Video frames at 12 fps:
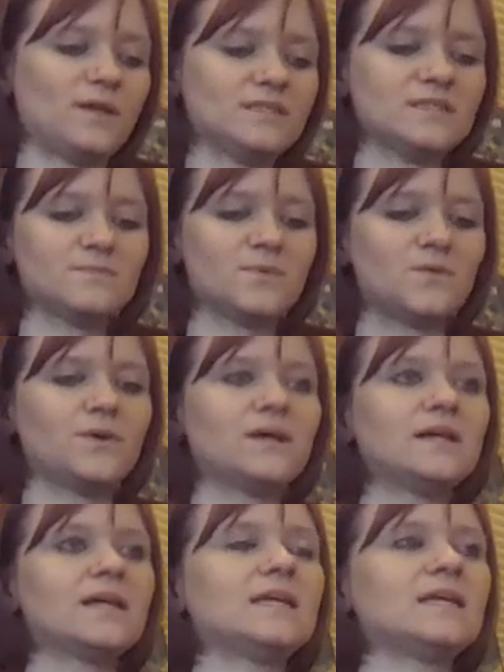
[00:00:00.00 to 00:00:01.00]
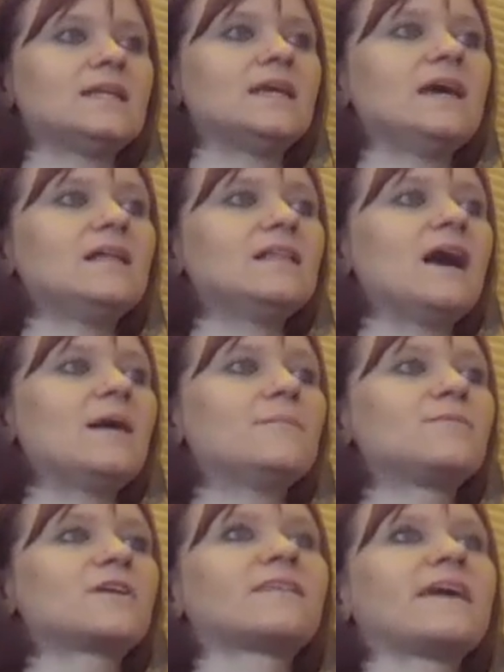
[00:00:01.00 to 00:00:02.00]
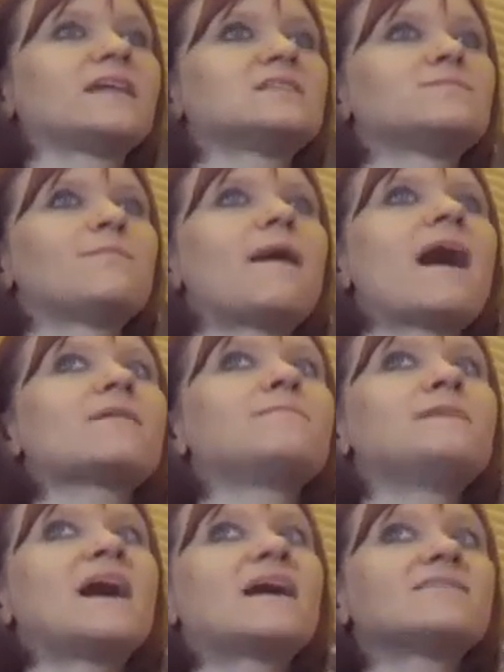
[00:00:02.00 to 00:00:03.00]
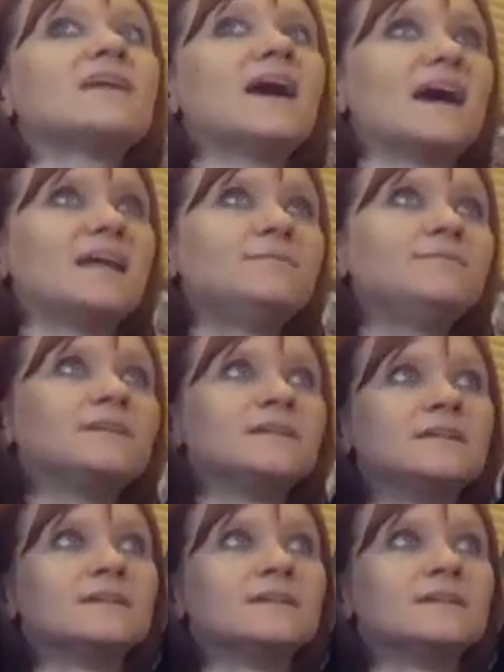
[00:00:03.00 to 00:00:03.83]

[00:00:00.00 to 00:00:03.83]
Once more, inhale up, bring the hands back behind the head.